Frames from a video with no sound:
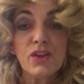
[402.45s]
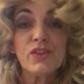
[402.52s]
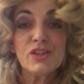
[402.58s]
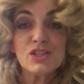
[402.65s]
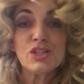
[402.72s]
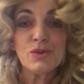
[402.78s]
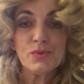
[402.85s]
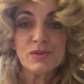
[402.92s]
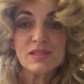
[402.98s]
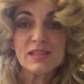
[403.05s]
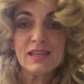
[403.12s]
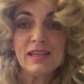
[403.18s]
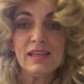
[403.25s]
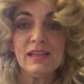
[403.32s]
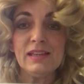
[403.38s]
that she was
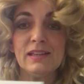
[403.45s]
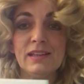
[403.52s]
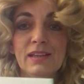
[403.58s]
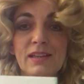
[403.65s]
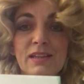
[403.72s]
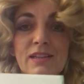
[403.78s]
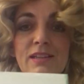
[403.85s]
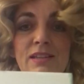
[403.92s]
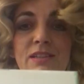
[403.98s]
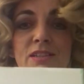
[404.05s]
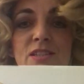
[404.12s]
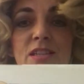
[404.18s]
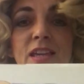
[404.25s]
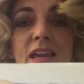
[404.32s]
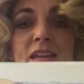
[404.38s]
keen
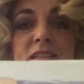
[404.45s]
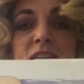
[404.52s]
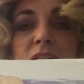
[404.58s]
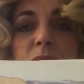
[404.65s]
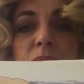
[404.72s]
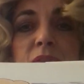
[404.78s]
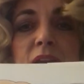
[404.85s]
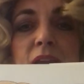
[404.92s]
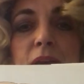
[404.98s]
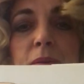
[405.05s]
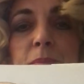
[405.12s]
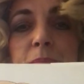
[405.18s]
to get up there.